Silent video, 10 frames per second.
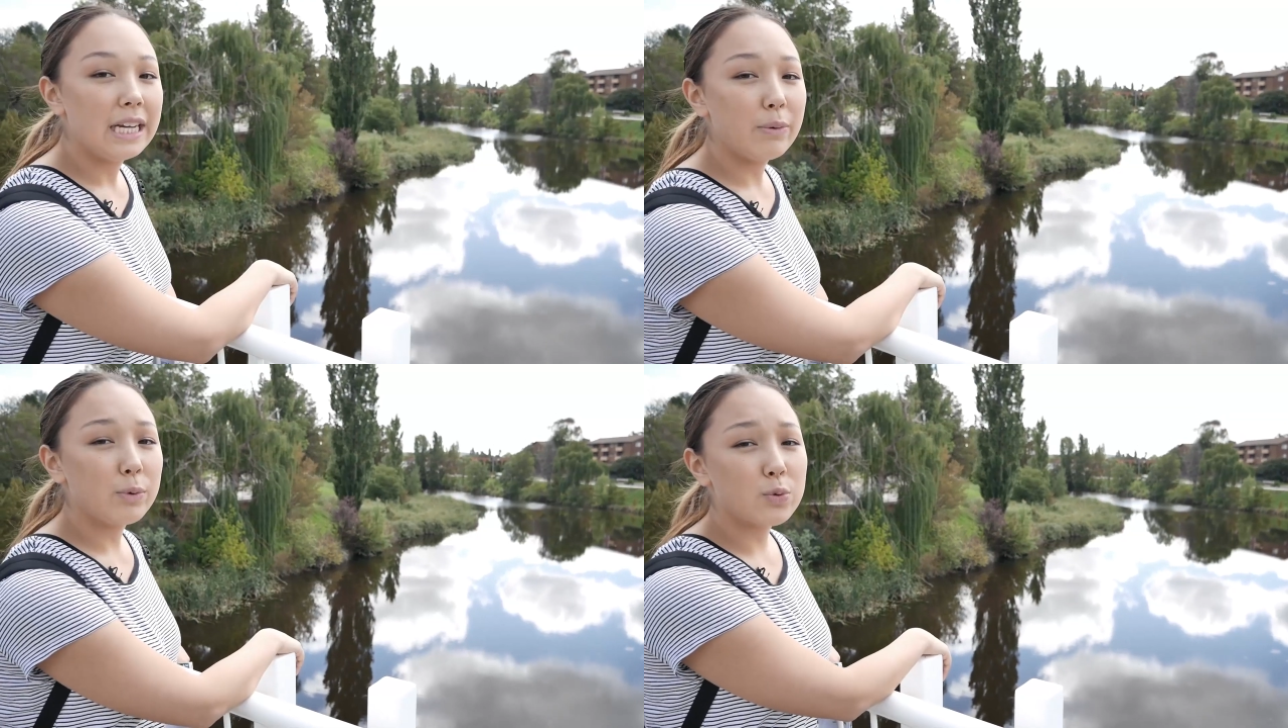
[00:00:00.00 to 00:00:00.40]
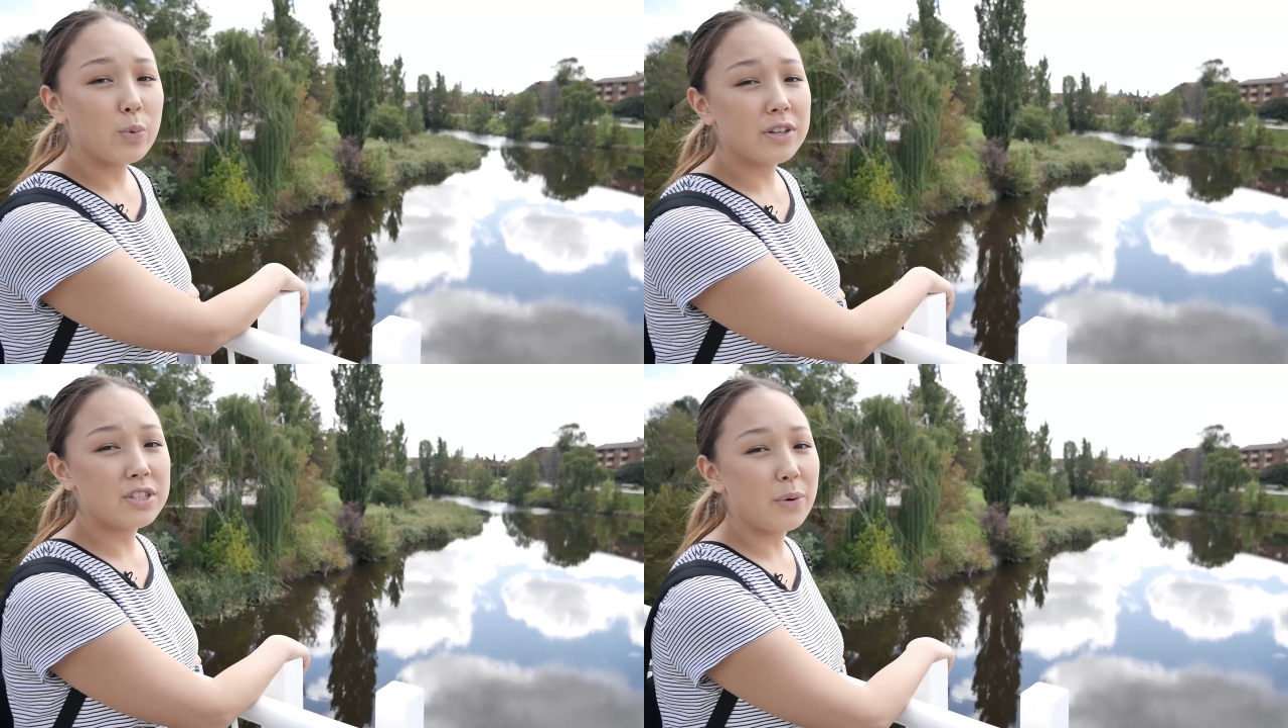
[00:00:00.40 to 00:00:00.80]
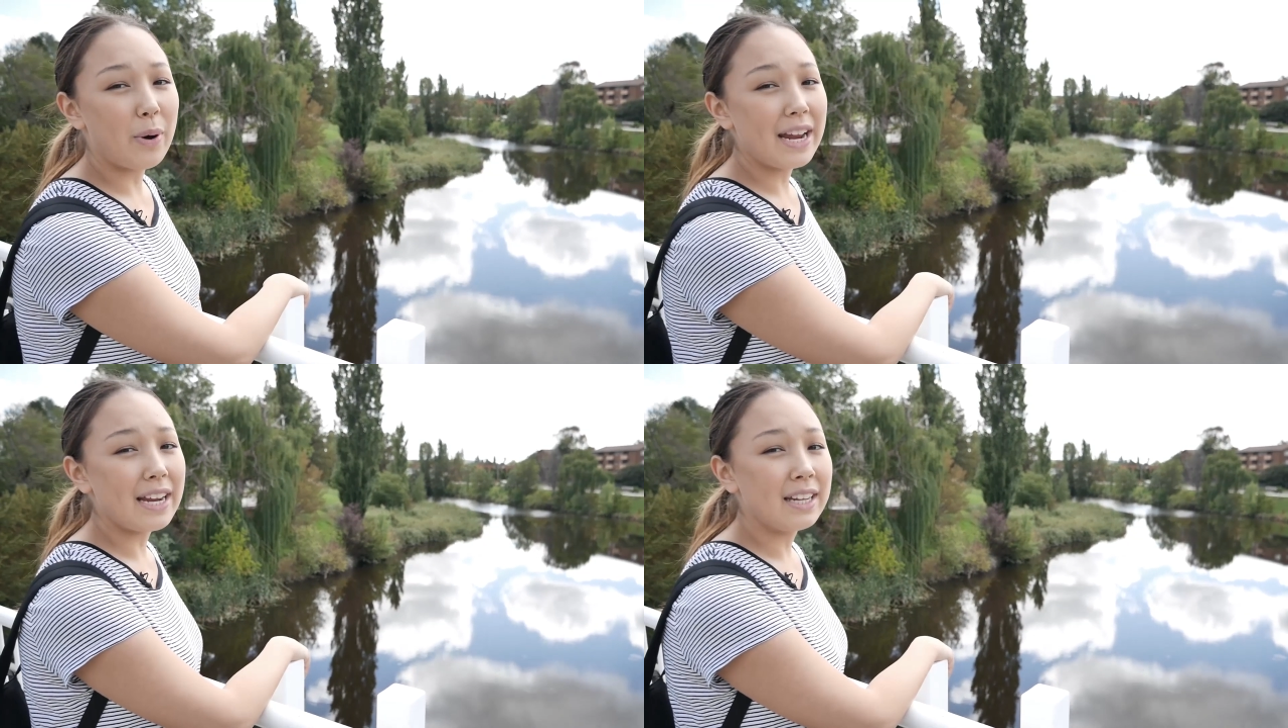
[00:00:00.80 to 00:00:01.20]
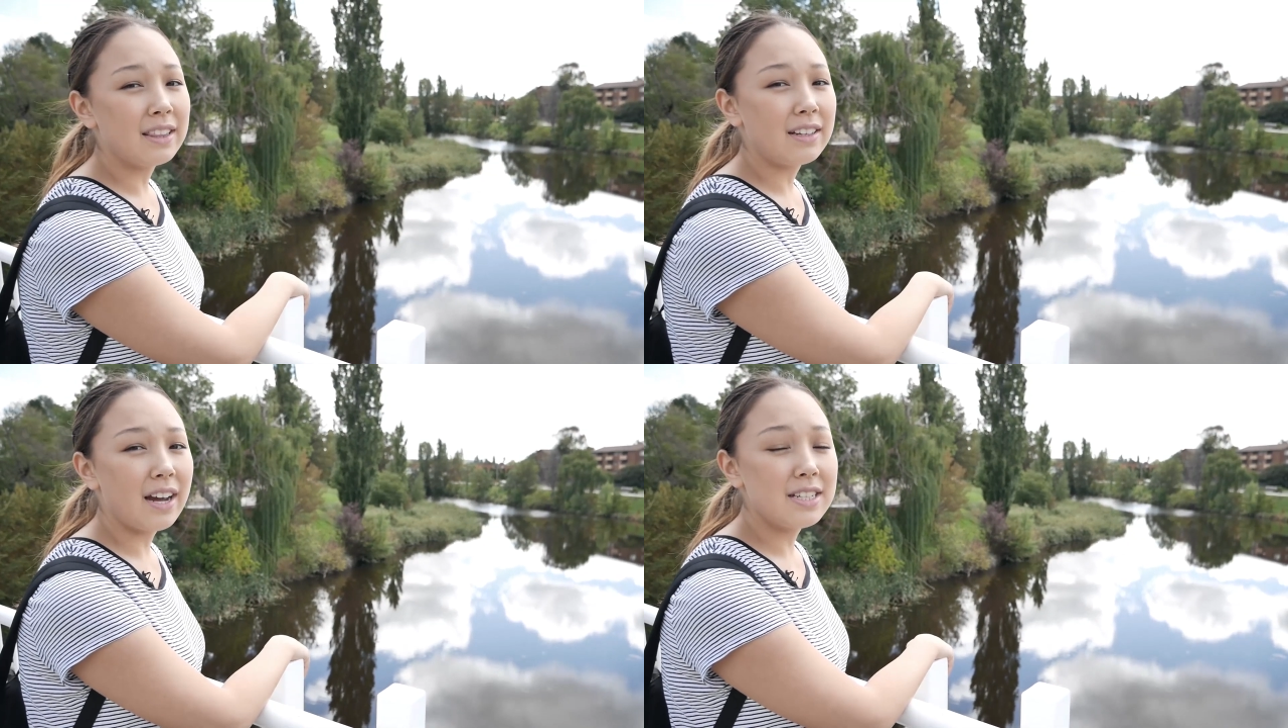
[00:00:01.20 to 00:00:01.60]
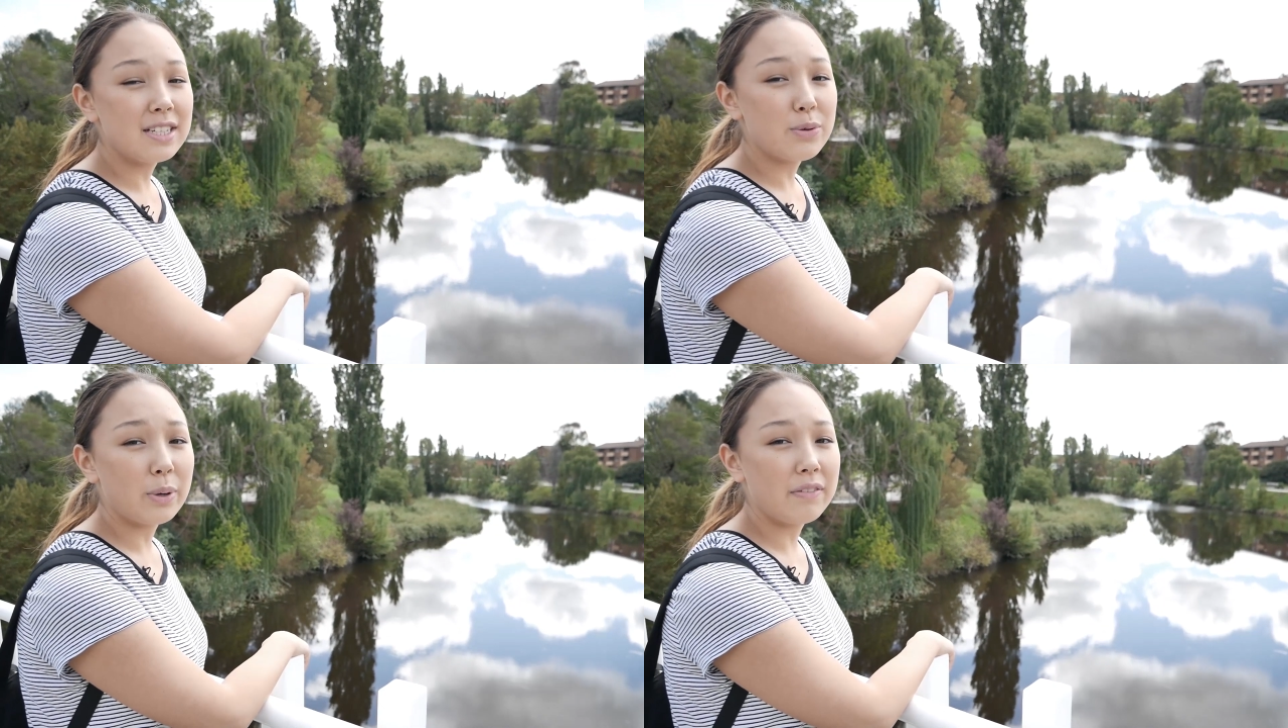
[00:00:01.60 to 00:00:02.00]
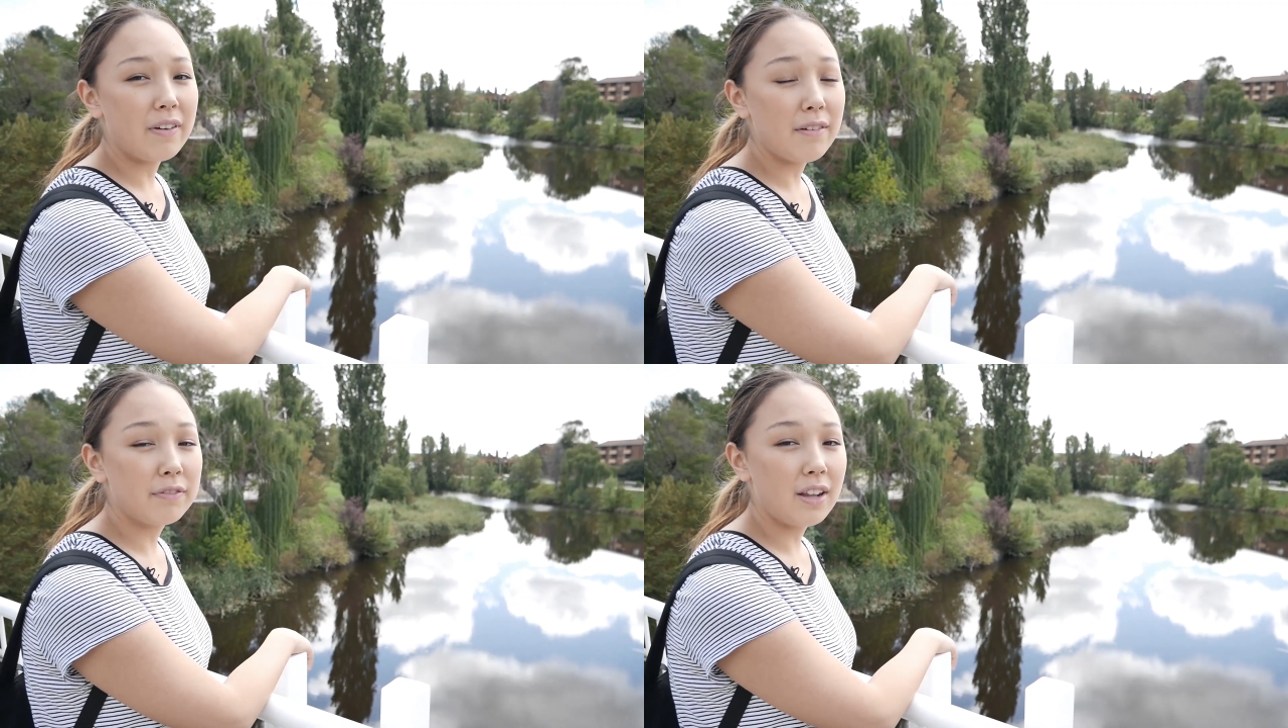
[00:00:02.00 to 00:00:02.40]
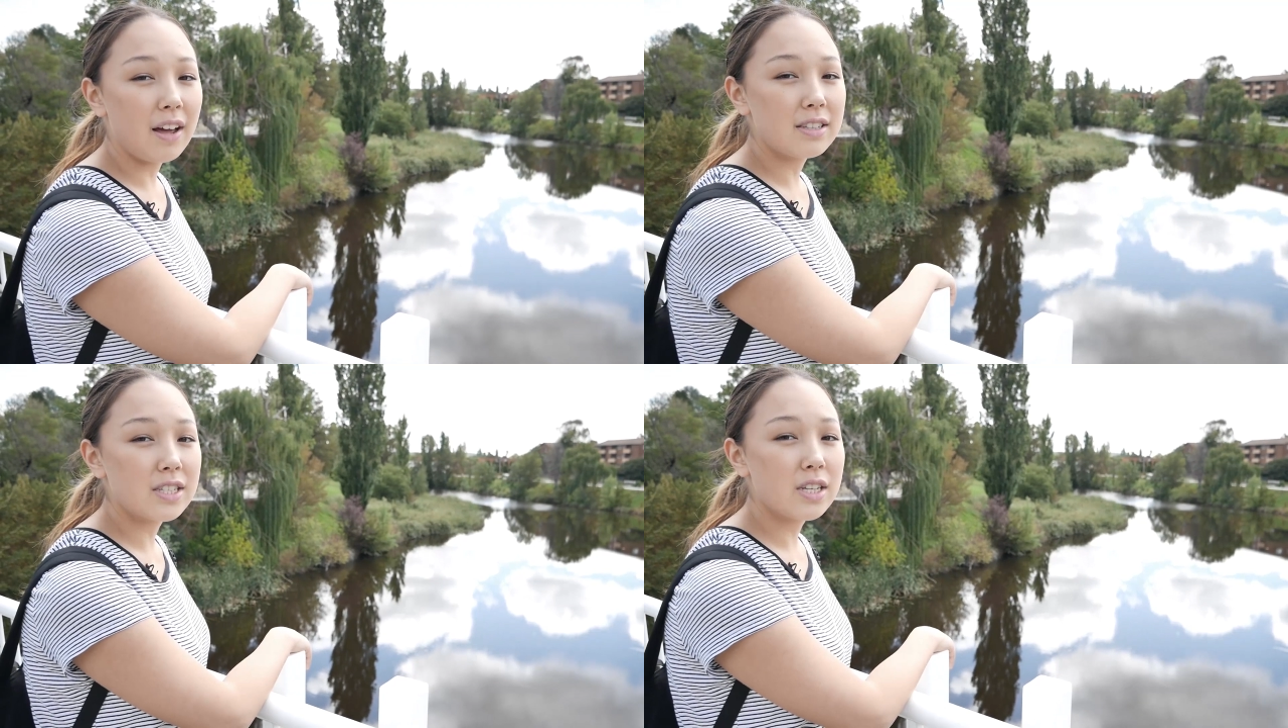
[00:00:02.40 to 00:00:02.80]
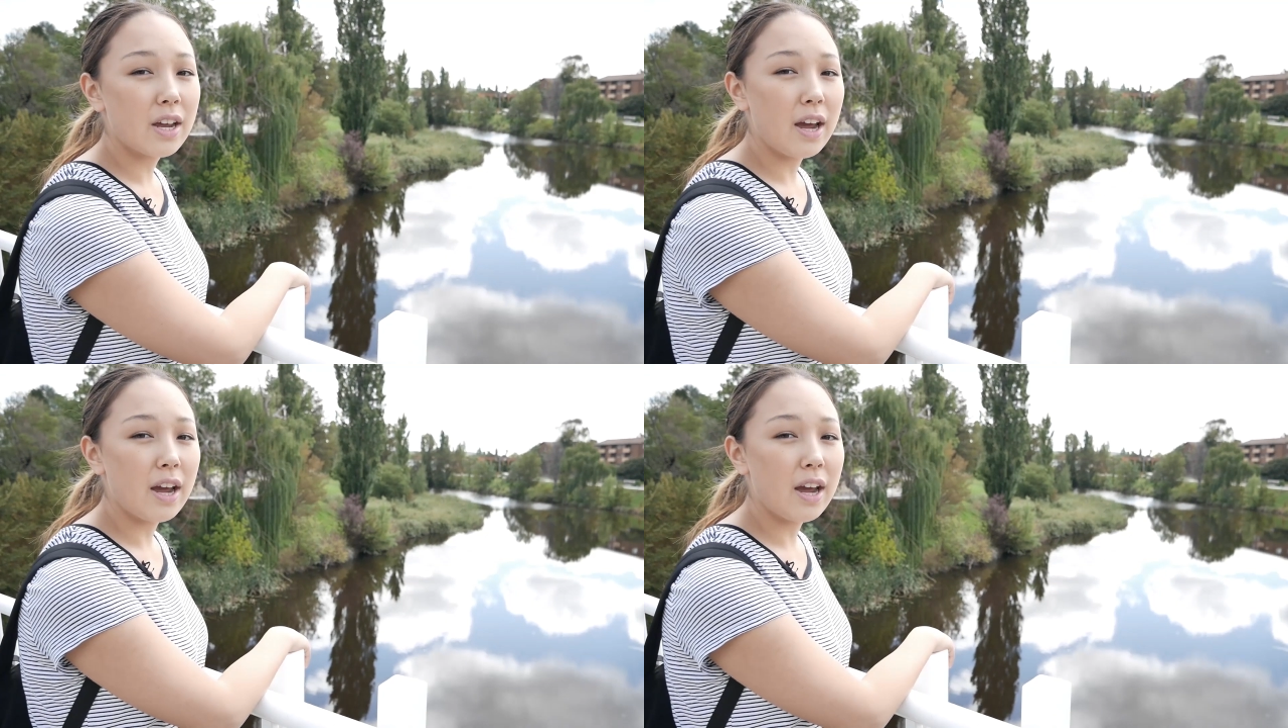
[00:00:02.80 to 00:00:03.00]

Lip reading: It was washed away in the 1925 floods